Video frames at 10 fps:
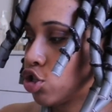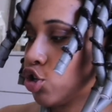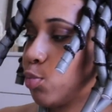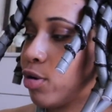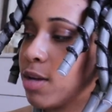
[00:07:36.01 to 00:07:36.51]
so
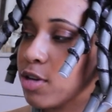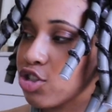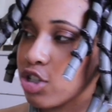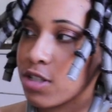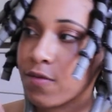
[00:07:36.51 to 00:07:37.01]
you pretty
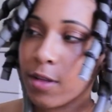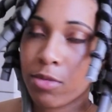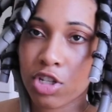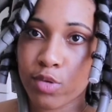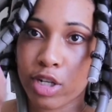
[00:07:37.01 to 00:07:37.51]
much just
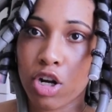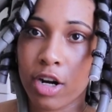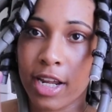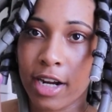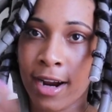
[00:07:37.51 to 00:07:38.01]
flip the switch
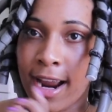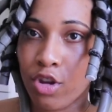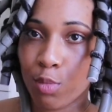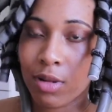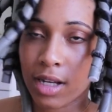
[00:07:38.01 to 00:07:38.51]
on here
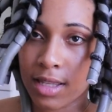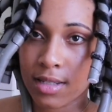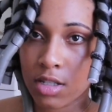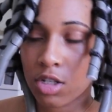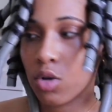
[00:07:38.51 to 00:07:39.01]
and you plug
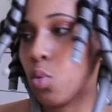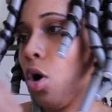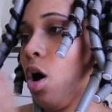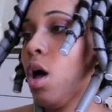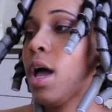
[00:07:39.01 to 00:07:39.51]
this into the
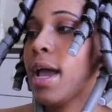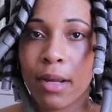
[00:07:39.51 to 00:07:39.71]
wall